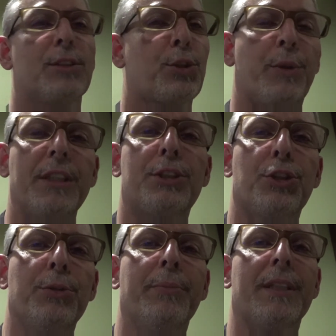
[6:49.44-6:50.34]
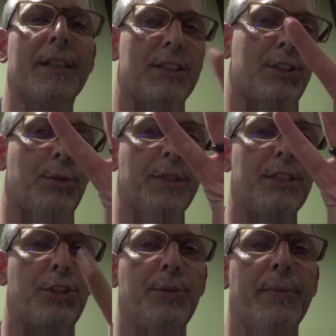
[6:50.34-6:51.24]
22 minutes
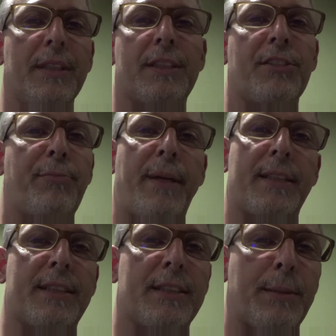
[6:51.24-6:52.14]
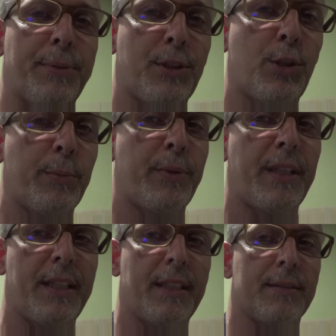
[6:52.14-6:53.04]
have passed since I put the
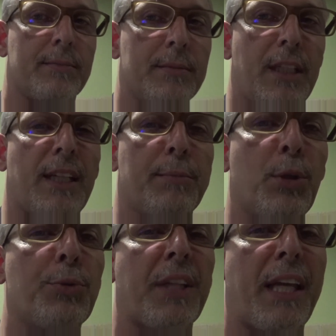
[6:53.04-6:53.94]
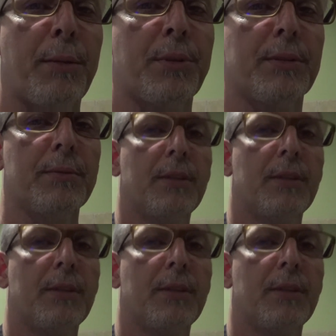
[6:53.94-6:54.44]
cornbread in. Yeah, I'm holding the camera.